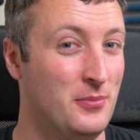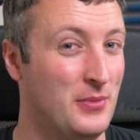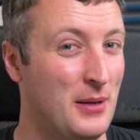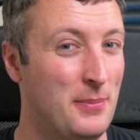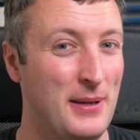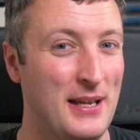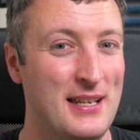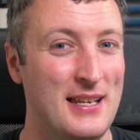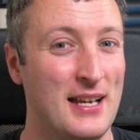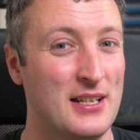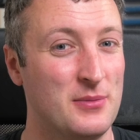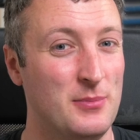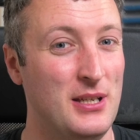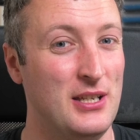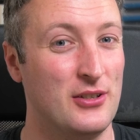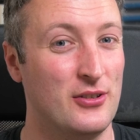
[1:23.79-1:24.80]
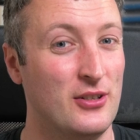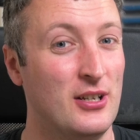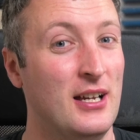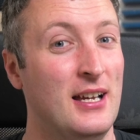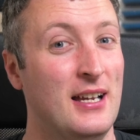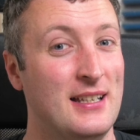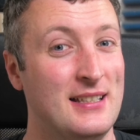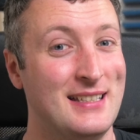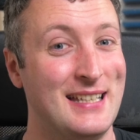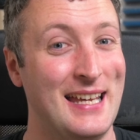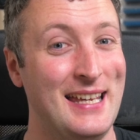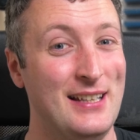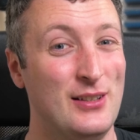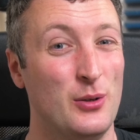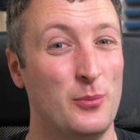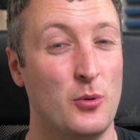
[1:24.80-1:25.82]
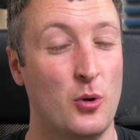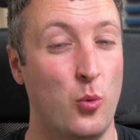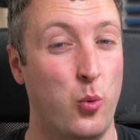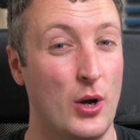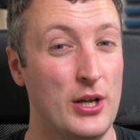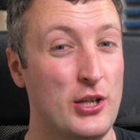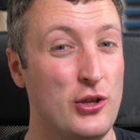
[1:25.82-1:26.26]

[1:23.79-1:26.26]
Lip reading: That Pentax meter takes up quite